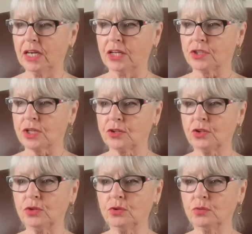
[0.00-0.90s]
So I
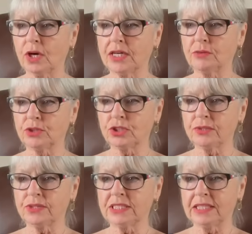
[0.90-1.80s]
thought what I would
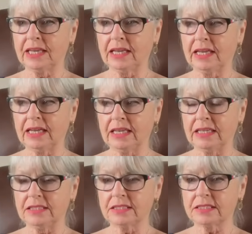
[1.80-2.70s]
do today
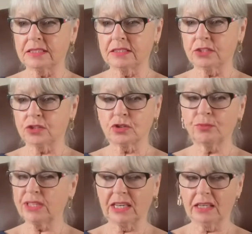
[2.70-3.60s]
is
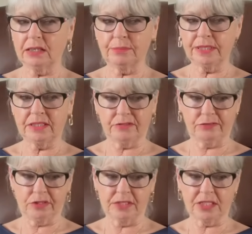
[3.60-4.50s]
something a little bit
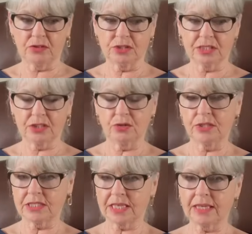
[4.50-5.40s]
different. I thought I'd do
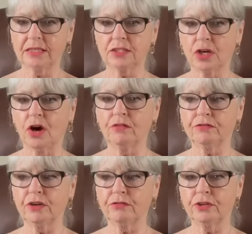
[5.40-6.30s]
the second
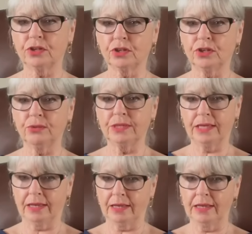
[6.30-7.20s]
half of a
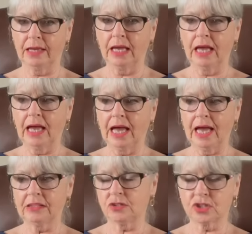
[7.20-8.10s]
Q&A
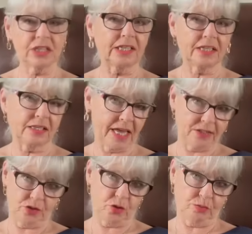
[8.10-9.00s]
and just a little
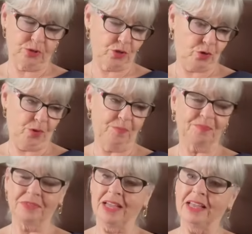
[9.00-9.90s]
catch up. So
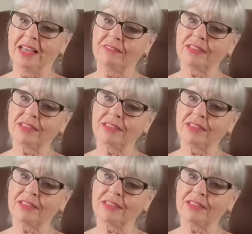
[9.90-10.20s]
if